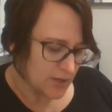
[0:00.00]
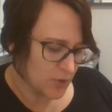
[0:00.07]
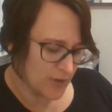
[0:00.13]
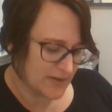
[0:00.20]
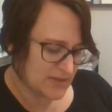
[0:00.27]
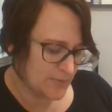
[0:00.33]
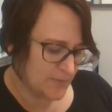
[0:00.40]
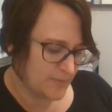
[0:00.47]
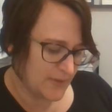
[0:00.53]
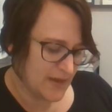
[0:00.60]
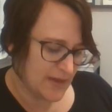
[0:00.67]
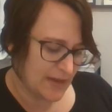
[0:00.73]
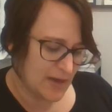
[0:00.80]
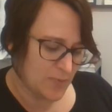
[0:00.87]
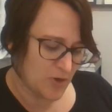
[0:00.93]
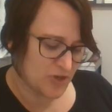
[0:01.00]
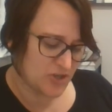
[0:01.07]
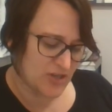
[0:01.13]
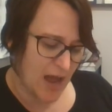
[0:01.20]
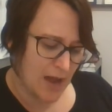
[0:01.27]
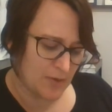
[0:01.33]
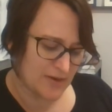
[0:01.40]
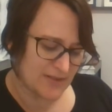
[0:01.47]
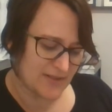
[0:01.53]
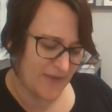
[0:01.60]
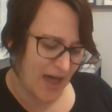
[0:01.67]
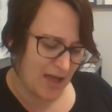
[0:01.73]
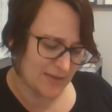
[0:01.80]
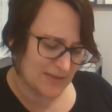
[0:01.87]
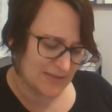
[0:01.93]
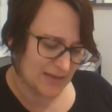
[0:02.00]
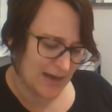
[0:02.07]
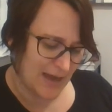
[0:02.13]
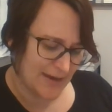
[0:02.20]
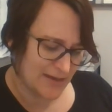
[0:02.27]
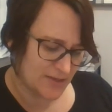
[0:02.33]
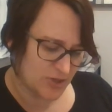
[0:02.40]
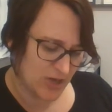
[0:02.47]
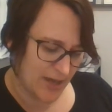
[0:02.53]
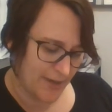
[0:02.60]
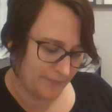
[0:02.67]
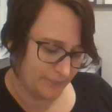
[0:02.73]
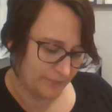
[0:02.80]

Going to be any more showers of owls tonight, Jim?